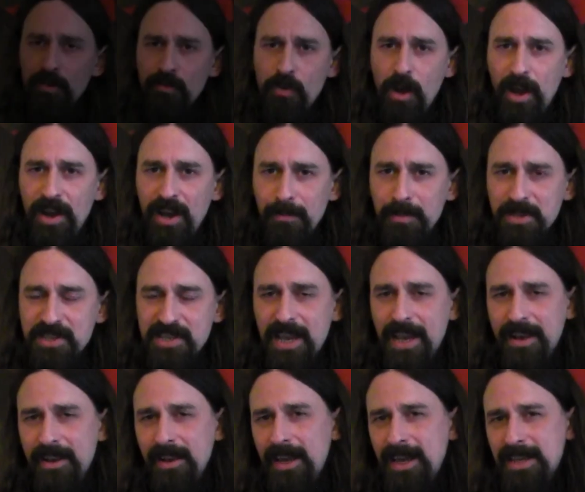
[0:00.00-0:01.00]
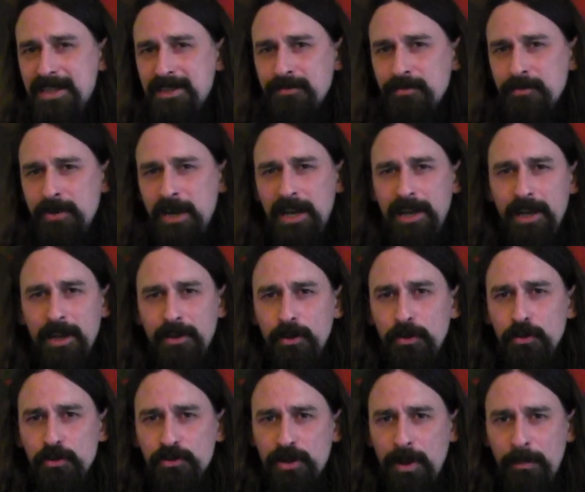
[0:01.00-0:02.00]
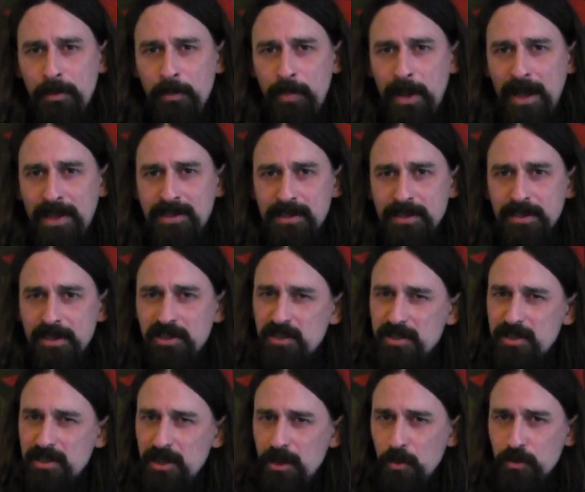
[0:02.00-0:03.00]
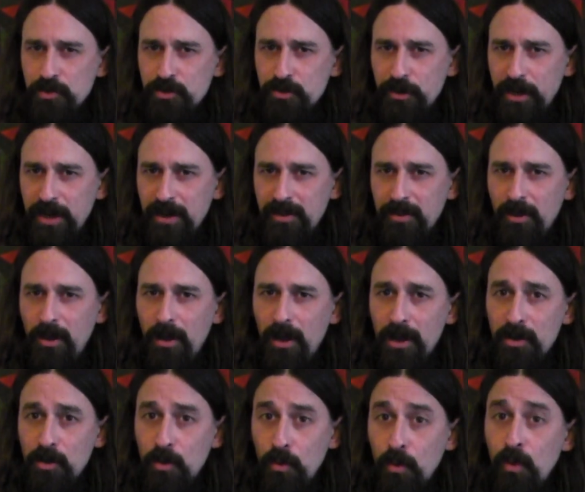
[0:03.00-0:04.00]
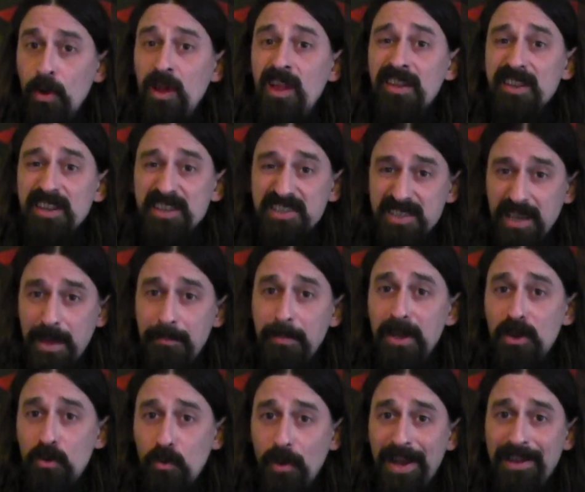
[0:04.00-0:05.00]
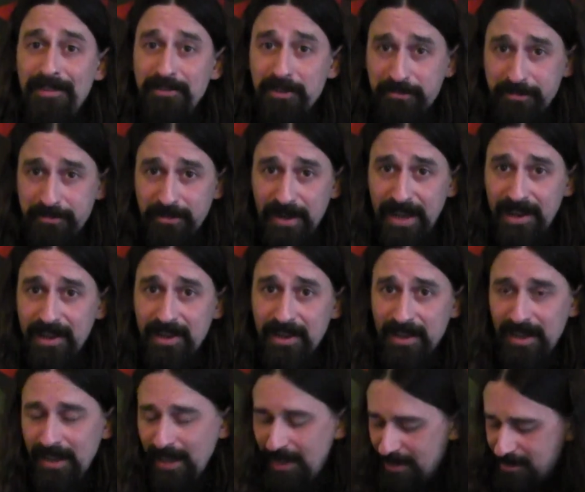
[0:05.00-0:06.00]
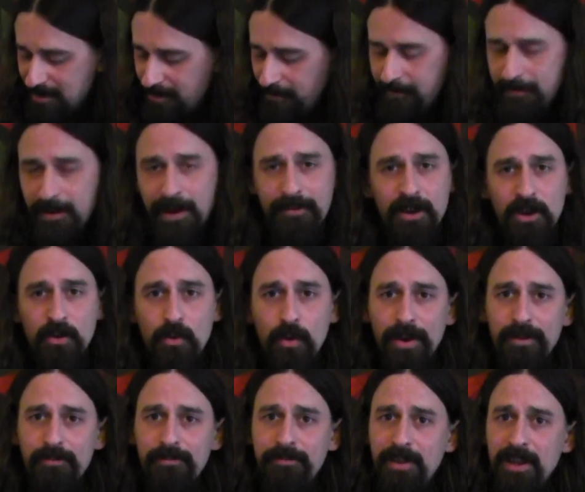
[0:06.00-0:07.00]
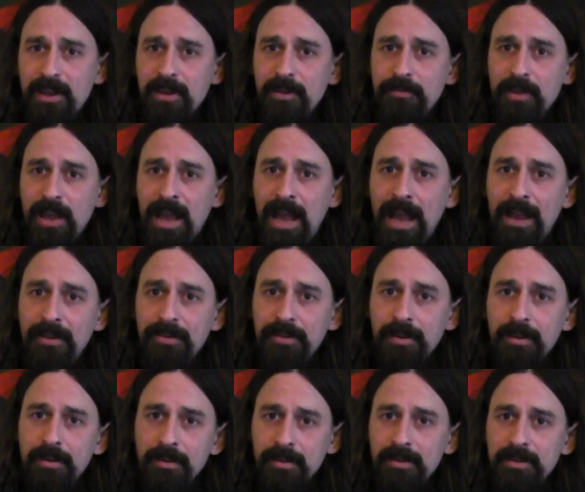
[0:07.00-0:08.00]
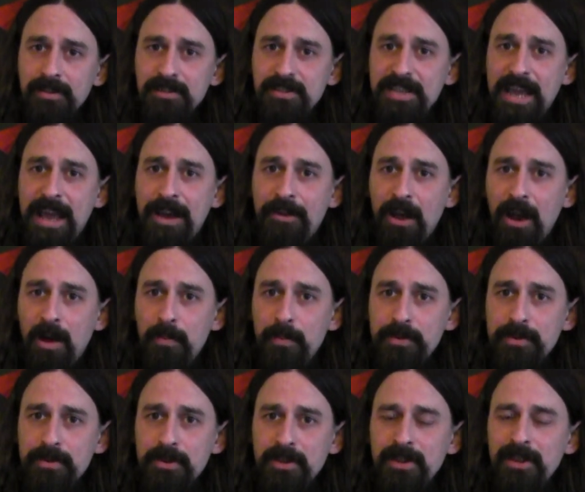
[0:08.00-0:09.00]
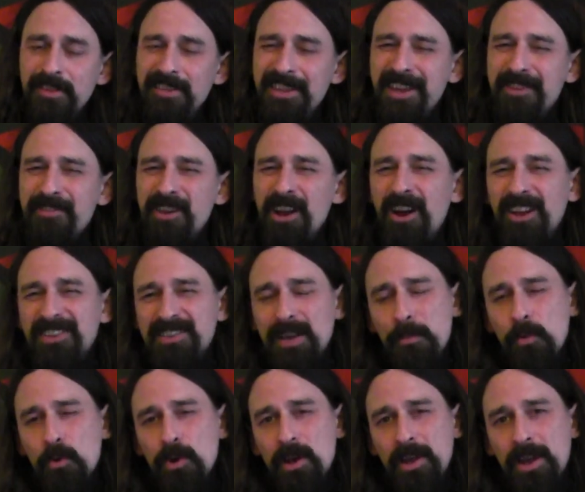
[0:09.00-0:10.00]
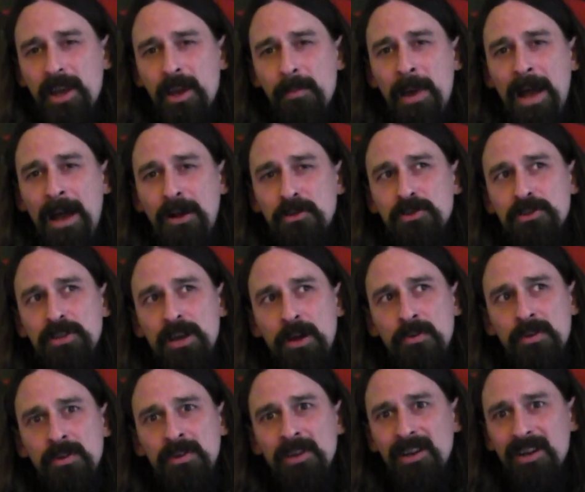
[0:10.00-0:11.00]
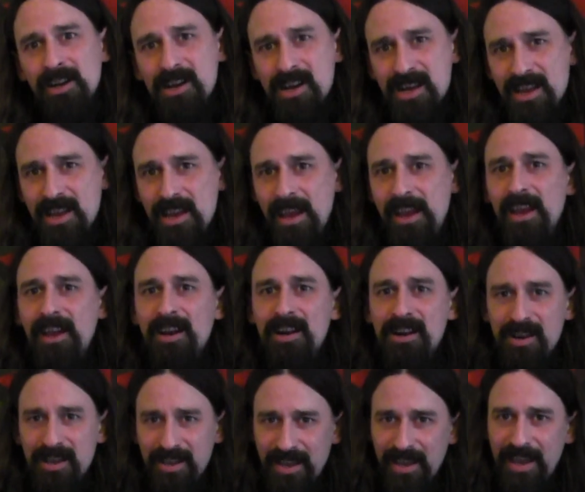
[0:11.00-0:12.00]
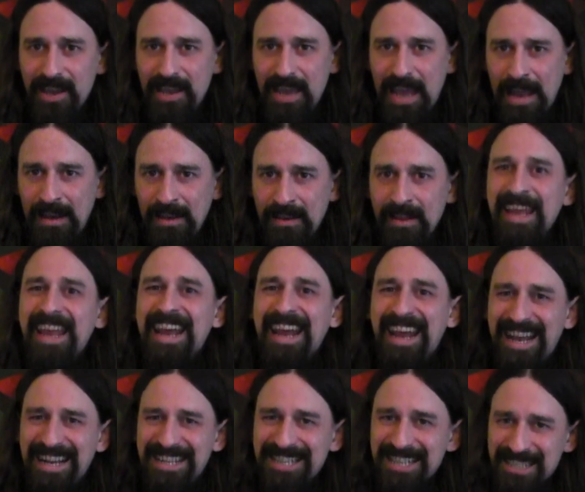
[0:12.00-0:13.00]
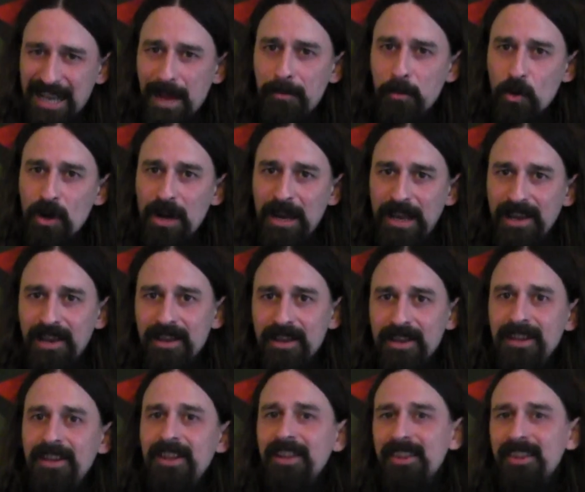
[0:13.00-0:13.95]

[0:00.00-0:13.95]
Right, number 10 isn't really a new strumming pattern. It's just a little trick that I call the semi-quaver flick. It's a very quick flick of your hand, down, up. Think of it like double clicking a mouse. You don't click it and click it again. It is a double click.